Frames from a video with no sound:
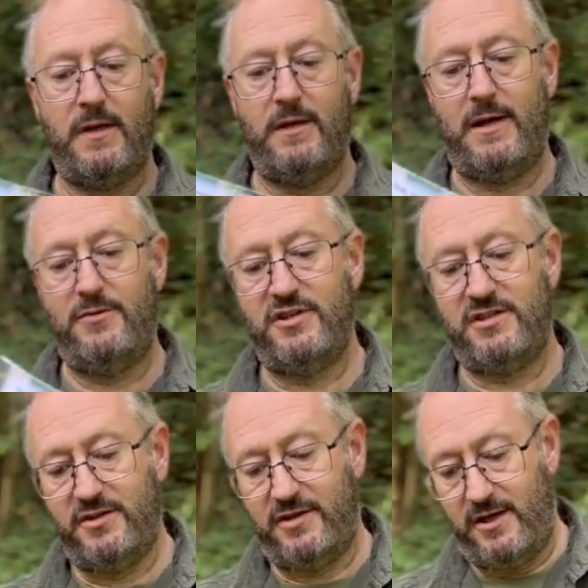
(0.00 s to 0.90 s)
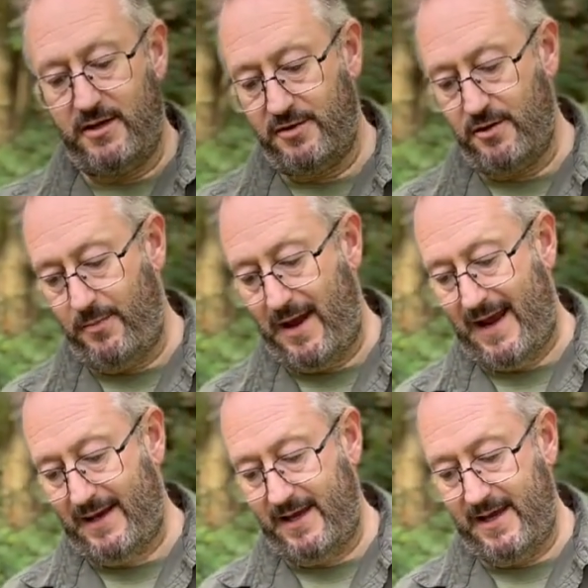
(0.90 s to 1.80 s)
Now just at the
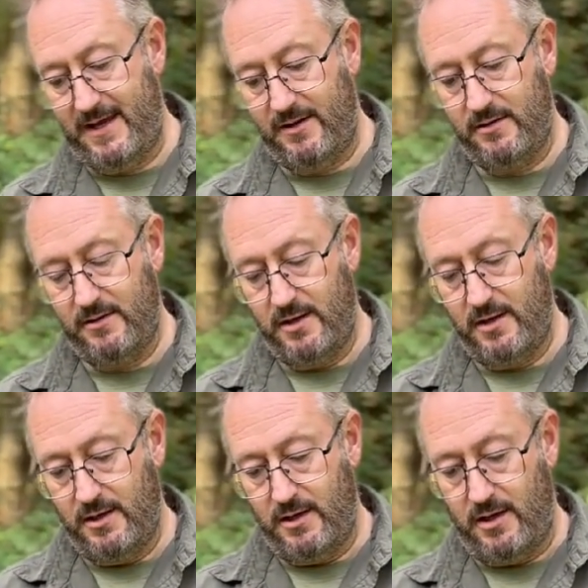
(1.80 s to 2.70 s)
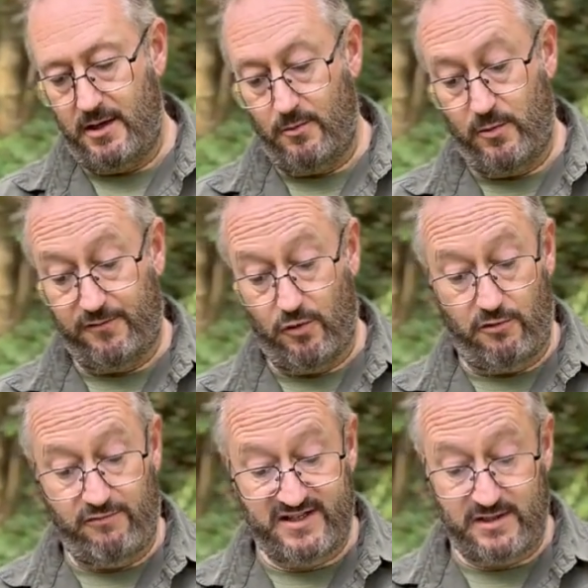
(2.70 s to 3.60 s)
back here, we've got a
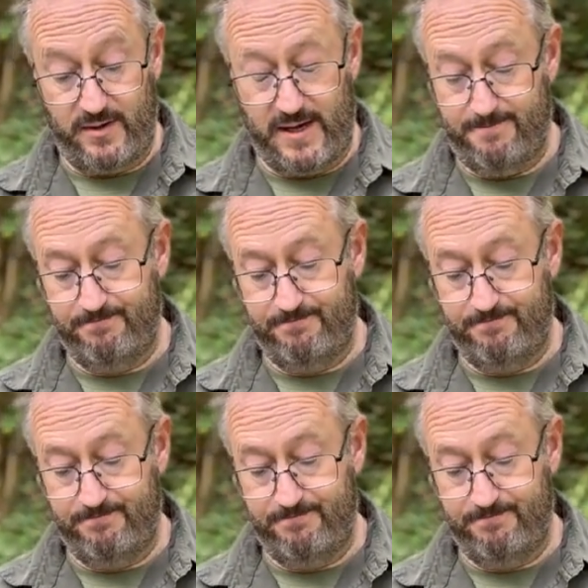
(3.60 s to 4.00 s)
recipe.